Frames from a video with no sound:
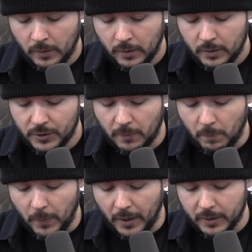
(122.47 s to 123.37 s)
some
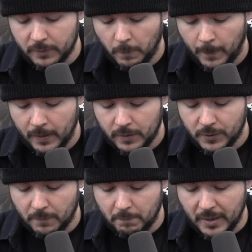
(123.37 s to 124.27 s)
butter,
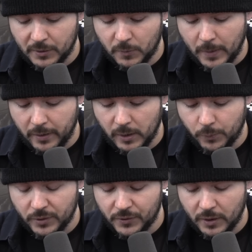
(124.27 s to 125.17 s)
some mixed berry
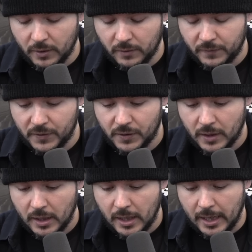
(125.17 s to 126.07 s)
preserves,
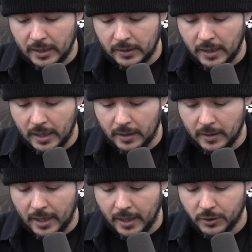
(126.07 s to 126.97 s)
and then
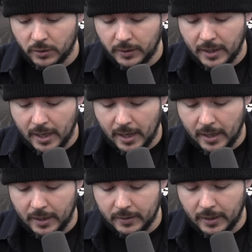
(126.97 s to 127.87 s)
I actually
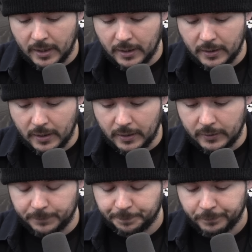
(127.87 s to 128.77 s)
had a
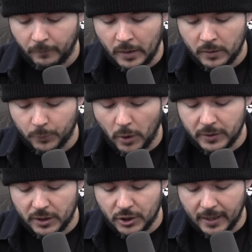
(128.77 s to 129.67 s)
uh, the
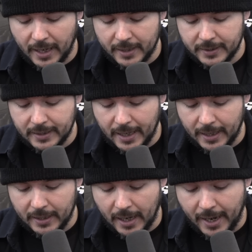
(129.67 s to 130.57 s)
protein shake I had
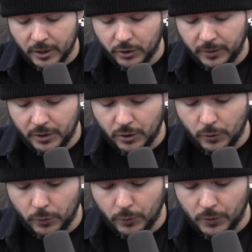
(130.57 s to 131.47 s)
today. I actually
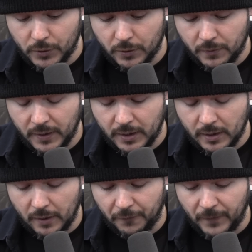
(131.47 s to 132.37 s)
used the
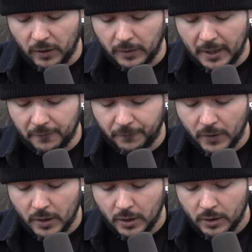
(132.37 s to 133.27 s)
uh, Fairlife
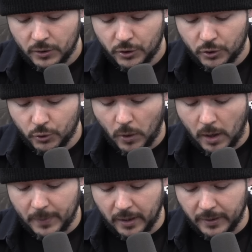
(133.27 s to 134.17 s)

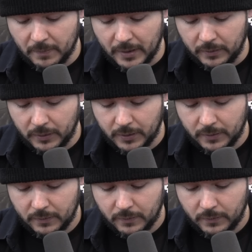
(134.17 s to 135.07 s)
strawberry milk.
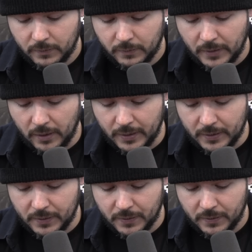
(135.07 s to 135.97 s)
There it
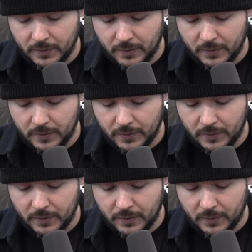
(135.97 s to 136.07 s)
is.